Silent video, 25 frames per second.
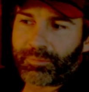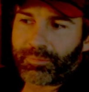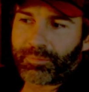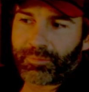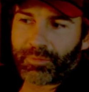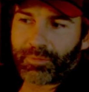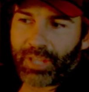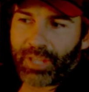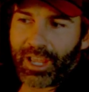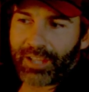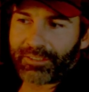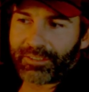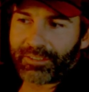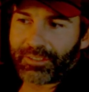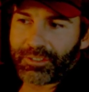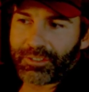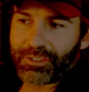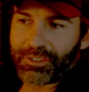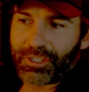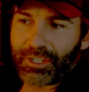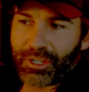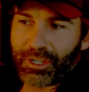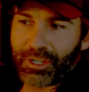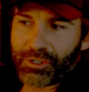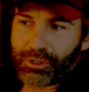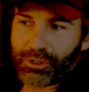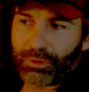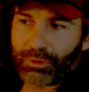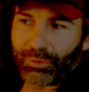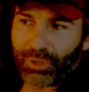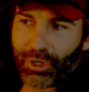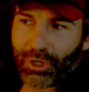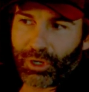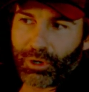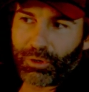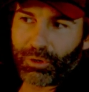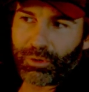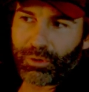at this initial
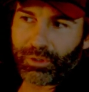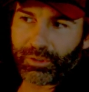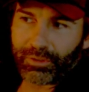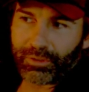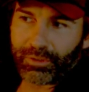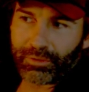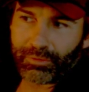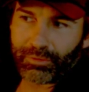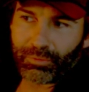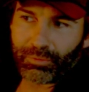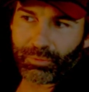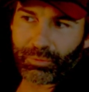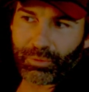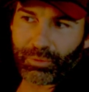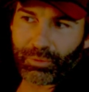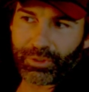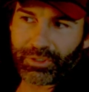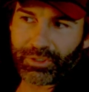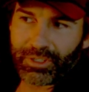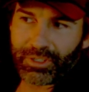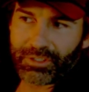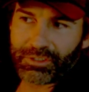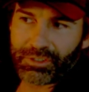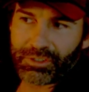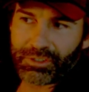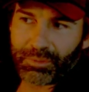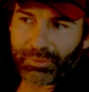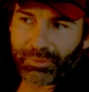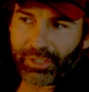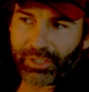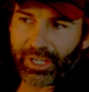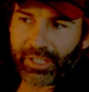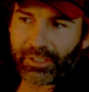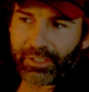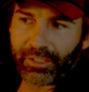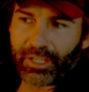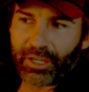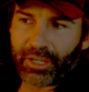low with this supply
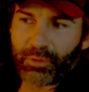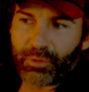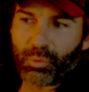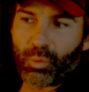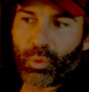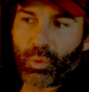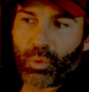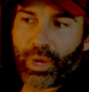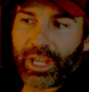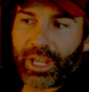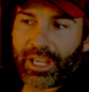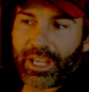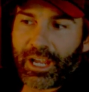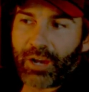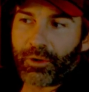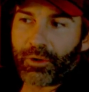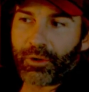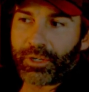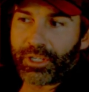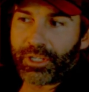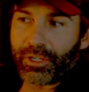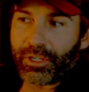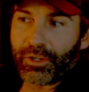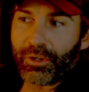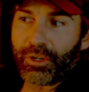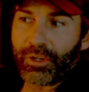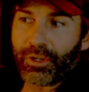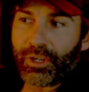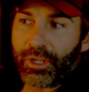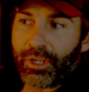line way out here,